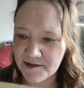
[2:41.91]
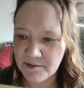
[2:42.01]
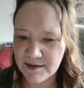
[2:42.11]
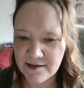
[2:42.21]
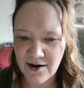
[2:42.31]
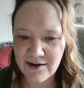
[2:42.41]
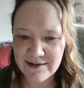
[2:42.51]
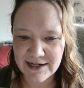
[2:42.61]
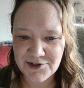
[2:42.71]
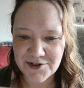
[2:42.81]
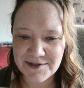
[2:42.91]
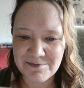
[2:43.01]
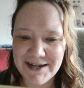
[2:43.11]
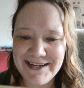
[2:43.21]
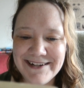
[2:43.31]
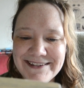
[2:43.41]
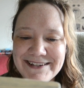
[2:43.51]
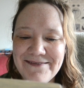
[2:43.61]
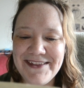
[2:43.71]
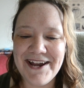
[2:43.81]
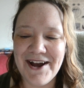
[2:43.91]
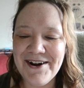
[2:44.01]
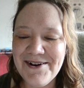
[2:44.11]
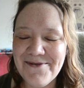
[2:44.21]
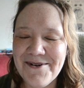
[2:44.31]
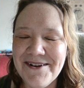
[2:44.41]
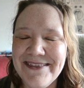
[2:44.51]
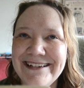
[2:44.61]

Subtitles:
the bizarre and dangerous minions of the underworld.